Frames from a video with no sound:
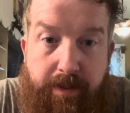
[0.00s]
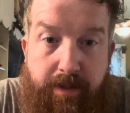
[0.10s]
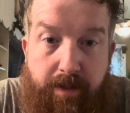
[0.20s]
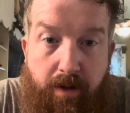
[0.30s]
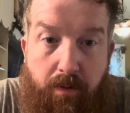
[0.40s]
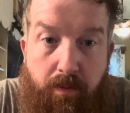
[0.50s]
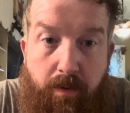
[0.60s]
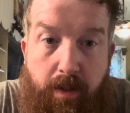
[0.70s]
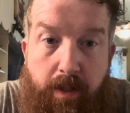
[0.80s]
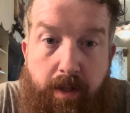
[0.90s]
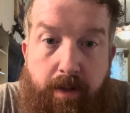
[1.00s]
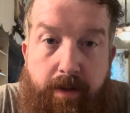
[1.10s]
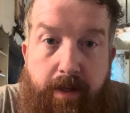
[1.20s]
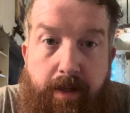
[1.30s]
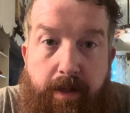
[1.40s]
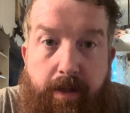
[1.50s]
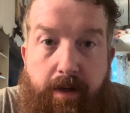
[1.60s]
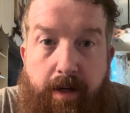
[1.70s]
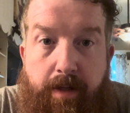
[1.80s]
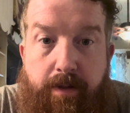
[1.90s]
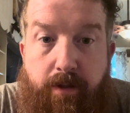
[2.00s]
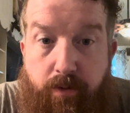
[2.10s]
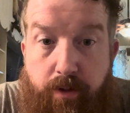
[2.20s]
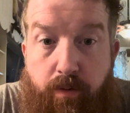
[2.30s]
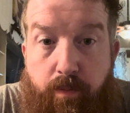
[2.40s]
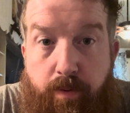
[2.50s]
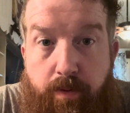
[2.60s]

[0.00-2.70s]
to know the YouTube